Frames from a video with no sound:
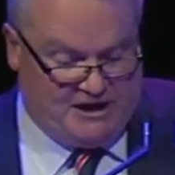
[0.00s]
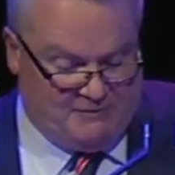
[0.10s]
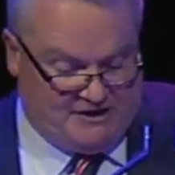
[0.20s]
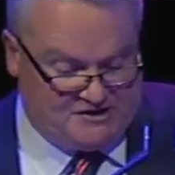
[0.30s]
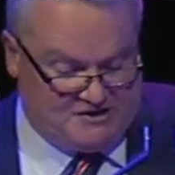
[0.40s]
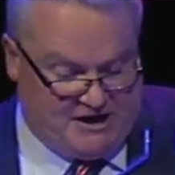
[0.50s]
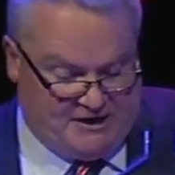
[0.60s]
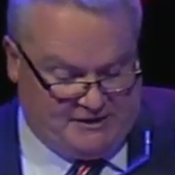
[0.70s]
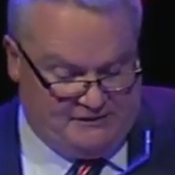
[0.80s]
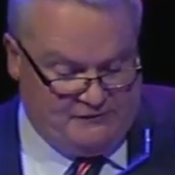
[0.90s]
You've got to sign
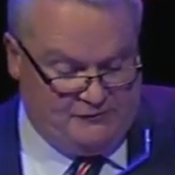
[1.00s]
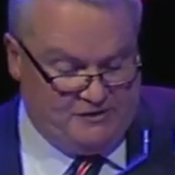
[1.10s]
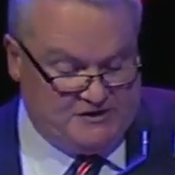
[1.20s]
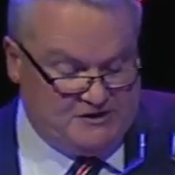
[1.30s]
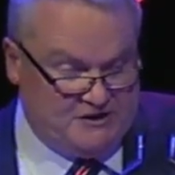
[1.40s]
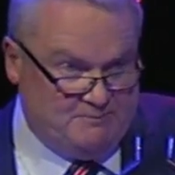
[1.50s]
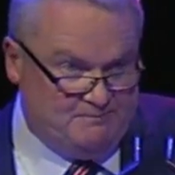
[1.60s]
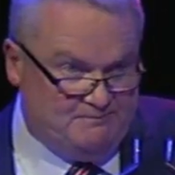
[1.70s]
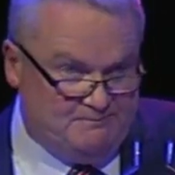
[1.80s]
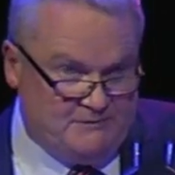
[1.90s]
up,
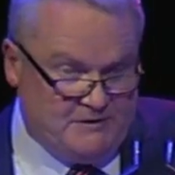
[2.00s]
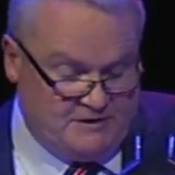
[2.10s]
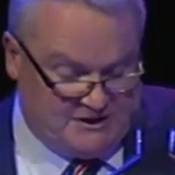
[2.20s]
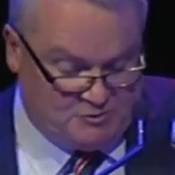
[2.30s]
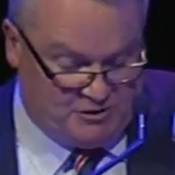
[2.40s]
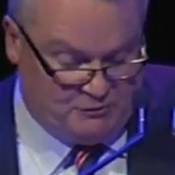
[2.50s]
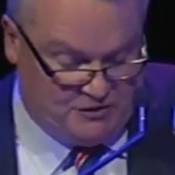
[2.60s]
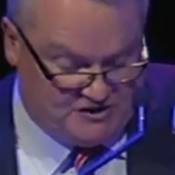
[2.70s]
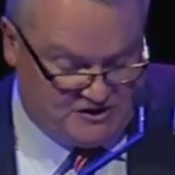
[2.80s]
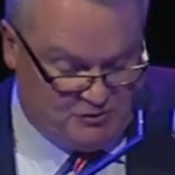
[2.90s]
you've got to pay your
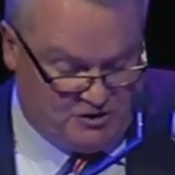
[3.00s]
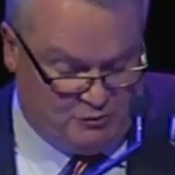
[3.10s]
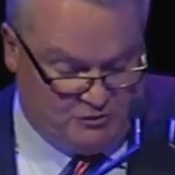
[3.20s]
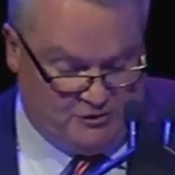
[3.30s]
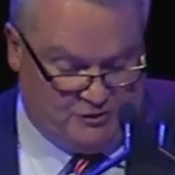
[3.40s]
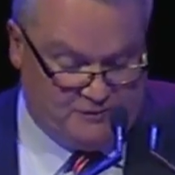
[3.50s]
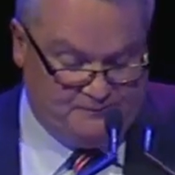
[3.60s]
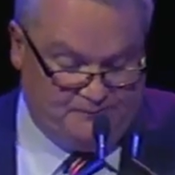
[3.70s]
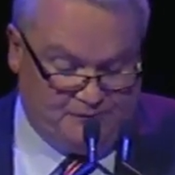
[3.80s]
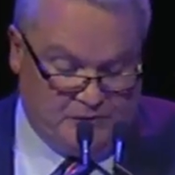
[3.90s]
dues,
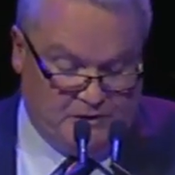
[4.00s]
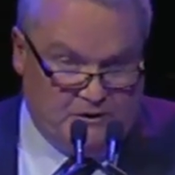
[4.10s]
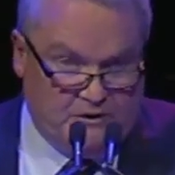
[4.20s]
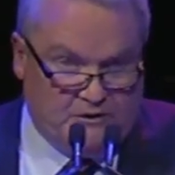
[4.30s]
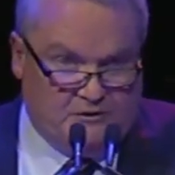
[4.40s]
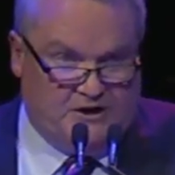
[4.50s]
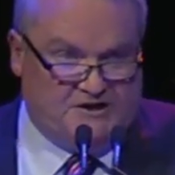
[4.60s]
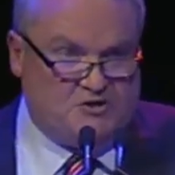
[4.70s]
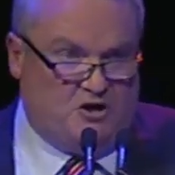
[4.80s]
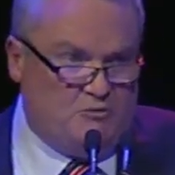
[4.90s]
you've got to
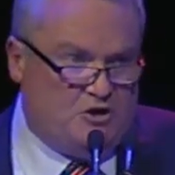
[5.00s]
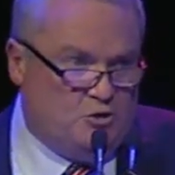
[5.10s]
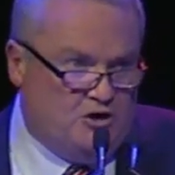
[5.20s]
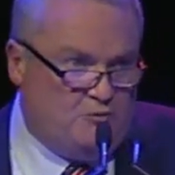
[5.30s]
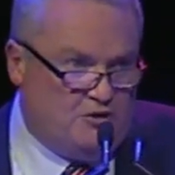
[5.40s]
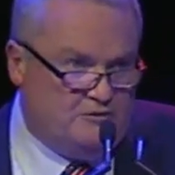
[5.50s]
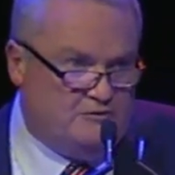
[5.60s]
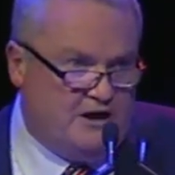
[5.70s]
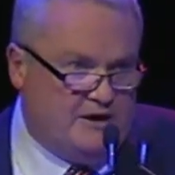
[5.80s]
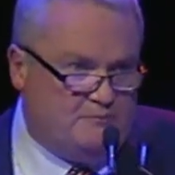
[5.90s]
come out snarling
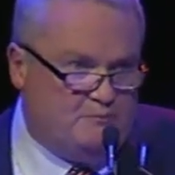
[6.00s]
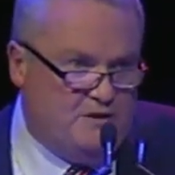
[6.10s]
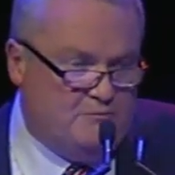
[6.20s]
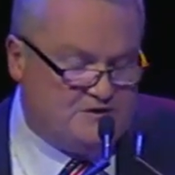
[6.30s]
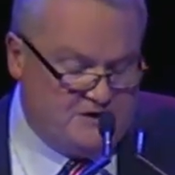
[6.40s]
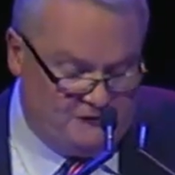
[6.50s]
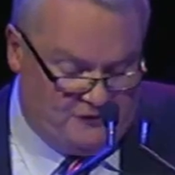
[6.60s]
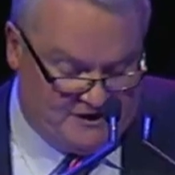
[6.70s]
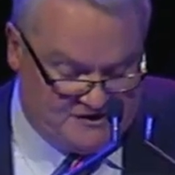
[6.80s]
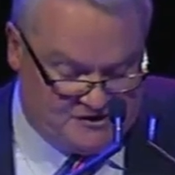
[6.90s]
for the team.
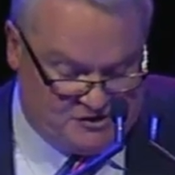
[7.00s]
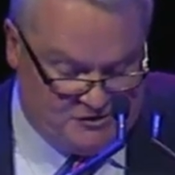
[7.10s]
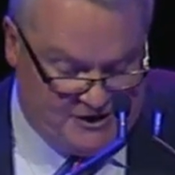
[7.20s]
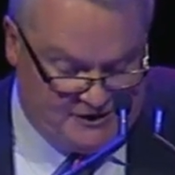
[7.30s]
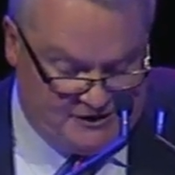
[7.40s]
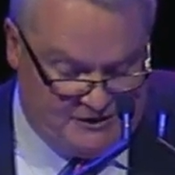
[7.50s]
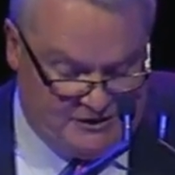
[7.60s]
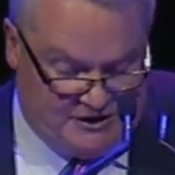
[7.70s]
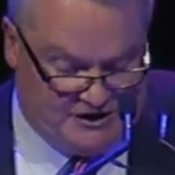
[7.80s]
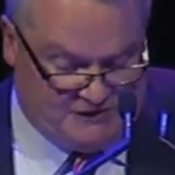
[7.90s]
That's what it means to be
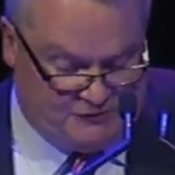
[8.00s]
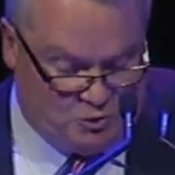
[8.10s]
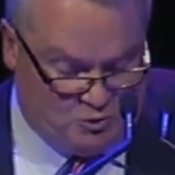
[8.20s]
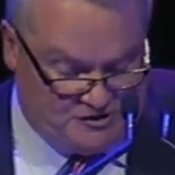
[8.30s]
a Bulldog.